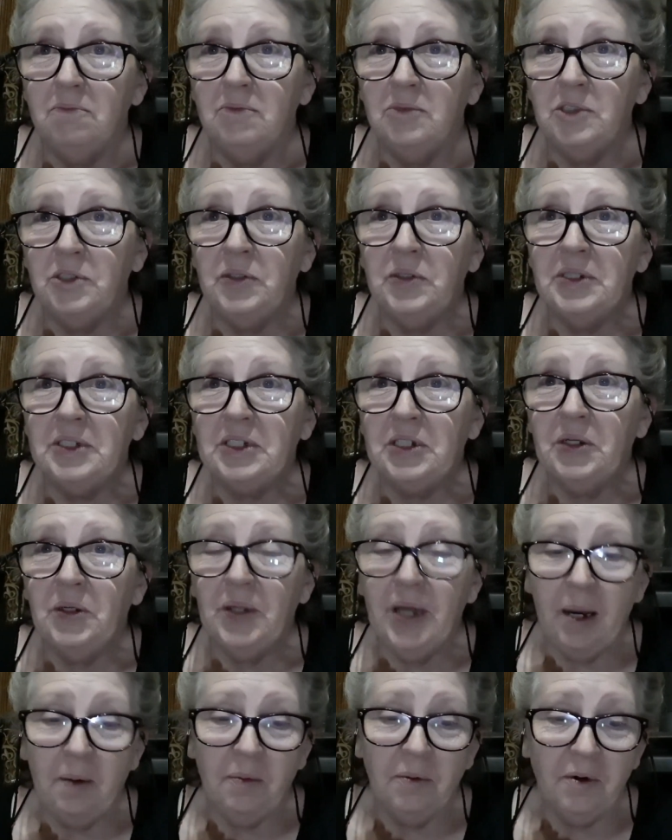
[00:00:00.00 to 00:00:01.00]
do this
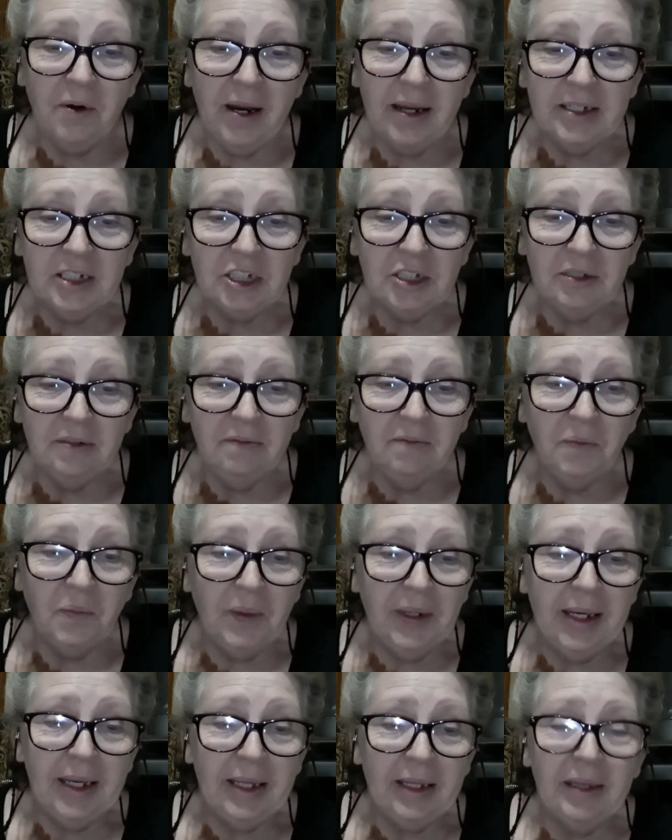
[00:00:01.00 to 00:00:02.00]
collaboration
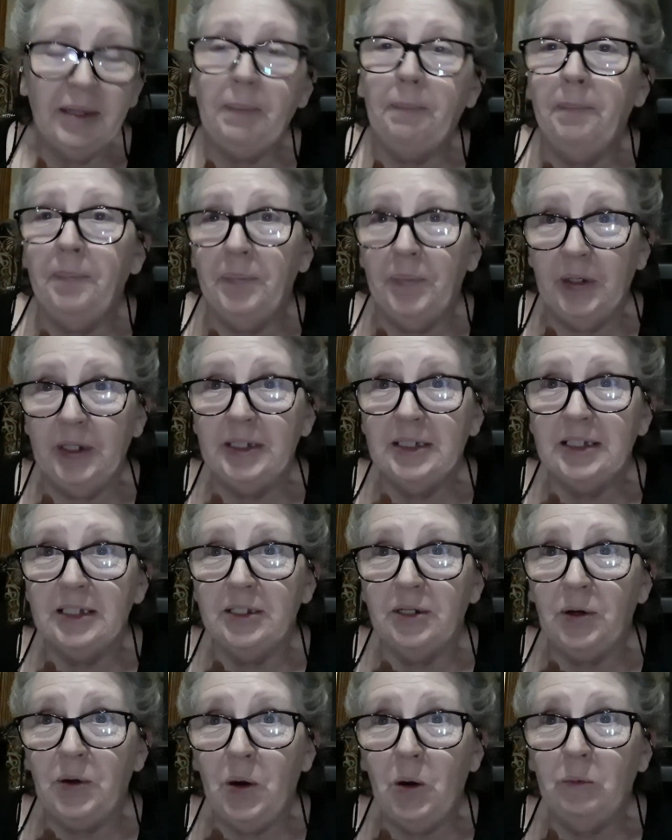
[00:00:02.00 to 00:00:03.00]
with Pete's
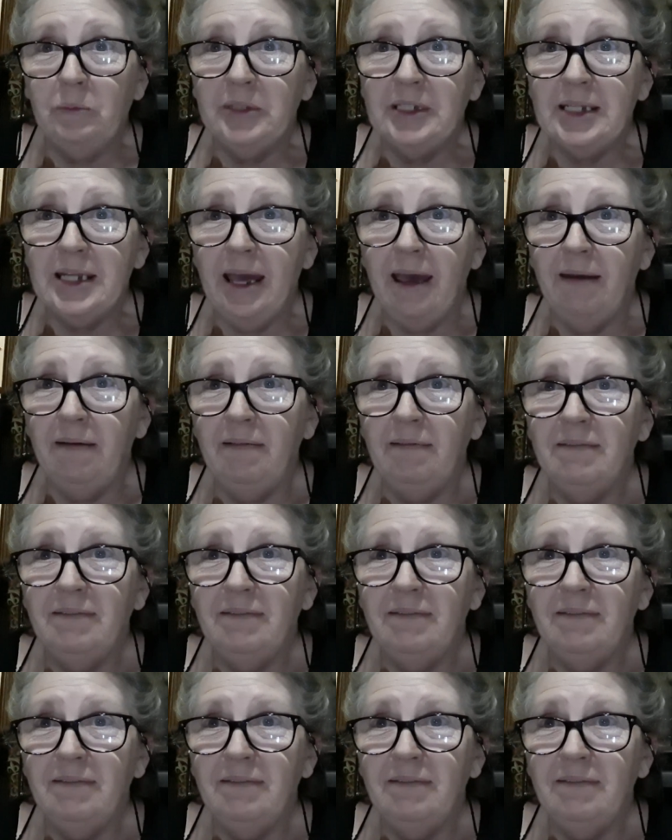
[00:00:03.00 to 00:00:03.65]
Little Homestead,